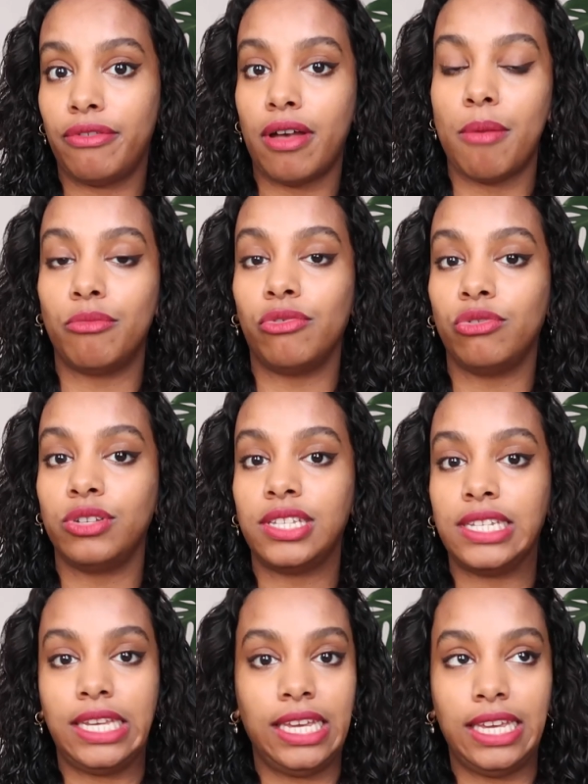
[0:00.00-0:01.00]
um,
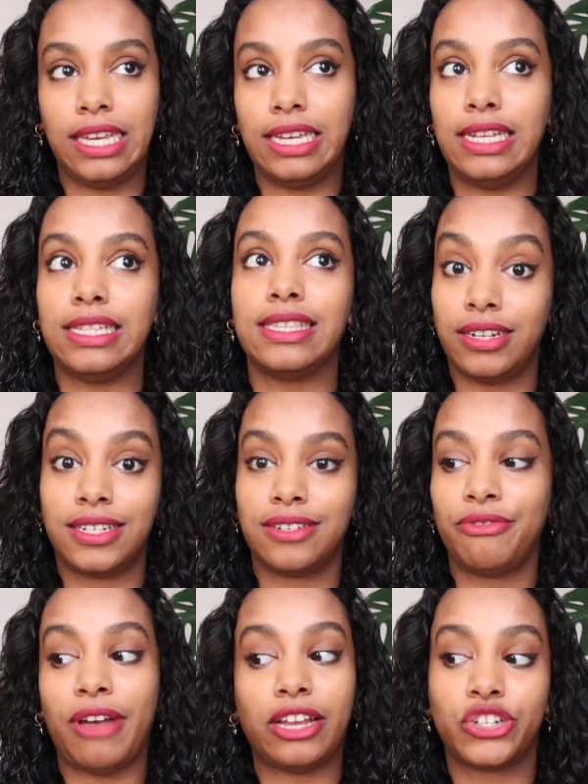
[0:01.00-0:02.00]
routine
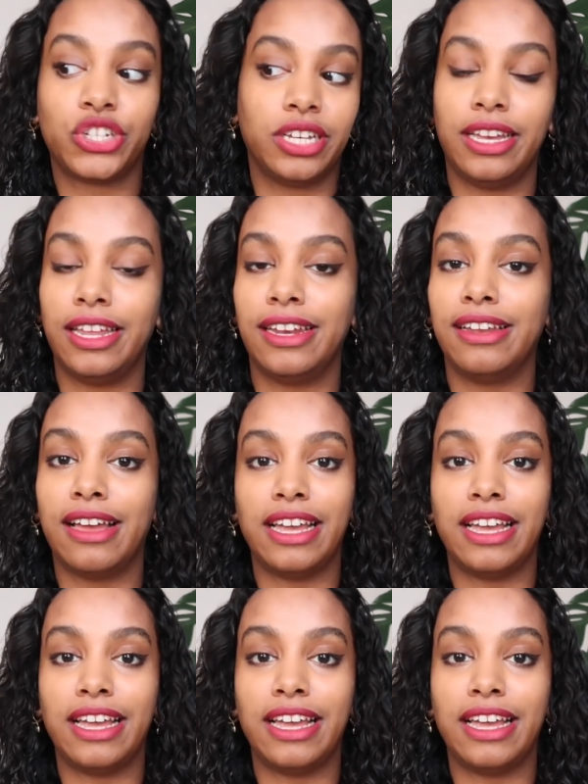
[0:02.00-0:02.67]
fashion